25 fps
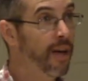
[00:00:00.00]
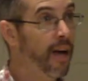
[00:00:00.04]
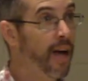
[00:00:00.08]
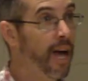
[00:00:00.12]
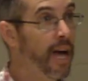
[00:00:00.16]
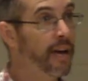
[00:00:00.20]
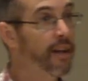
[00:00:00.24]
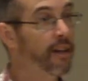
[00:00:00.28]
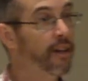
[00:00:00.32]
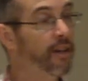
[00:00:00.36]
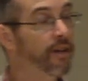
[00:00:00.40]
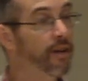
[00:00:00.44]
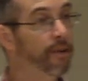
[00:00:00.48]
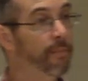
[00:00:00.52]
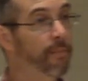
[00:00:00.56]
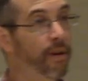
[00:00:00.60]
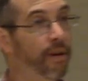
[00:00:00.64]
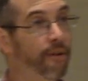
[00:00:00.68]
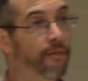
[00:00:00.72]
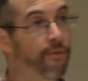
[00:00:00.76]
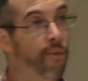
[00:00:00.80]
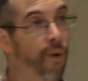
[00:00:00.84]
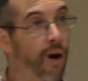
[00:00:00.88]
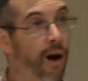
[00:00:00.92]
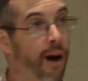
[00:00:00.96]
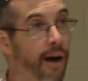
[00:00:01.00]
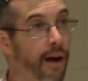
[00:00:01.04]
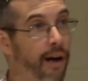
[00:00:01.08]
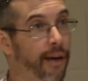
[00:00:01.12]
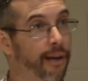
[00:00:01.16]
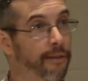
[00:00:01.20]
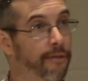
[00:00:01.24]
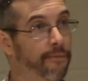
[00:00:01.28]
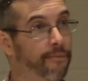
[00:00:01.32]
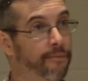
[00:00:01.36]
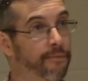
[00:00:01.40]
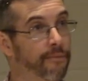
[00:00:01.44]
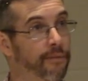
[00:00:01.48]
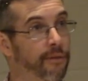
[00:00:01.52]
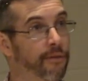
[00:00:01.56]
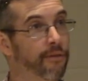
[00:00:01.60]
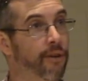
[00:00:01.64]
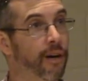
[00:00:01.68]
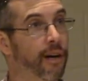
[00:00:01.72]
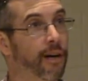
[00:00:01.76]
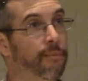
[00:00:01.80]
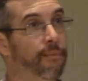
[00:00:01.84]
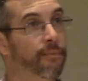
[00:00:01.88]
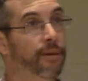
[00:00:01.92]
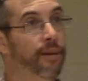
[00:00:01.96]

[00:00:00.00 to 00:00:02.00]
and a little bit of why, right?